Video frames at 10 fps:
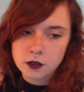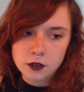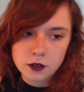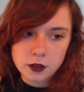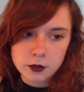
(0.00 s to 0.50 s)

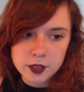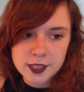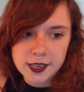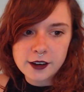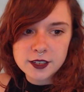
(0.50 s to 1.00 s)
There was
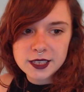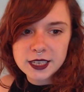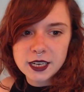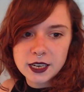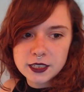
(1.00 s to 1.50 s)
scarcely
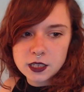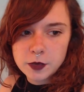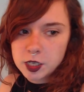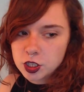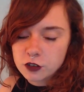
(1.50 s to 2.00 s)
an
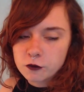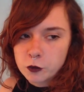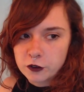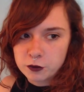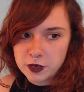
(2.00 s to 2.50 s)
intimation of
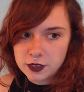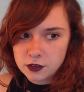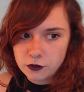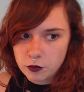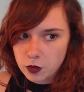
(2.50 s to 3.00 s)
movement
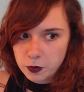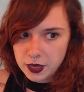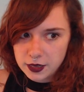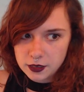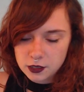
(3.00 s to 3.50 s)
from the
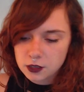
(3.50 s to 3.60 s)
pit.